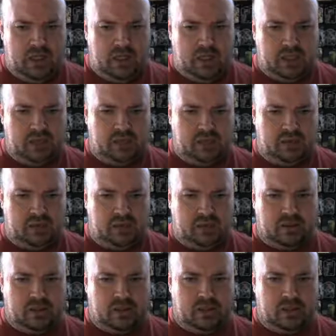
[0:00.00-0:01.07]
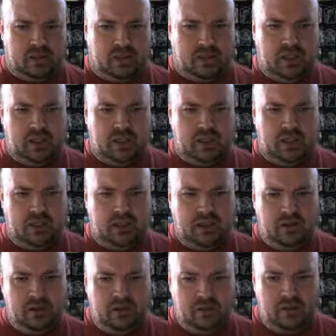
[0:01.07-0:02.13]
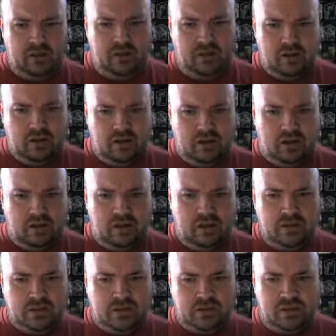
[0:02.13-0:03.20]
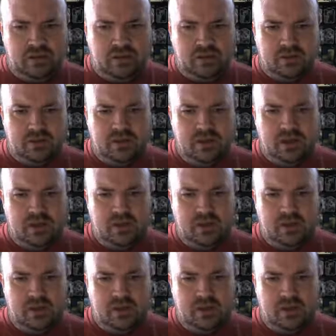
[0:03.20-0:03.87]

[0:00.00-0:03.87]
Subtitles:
get the key. This is...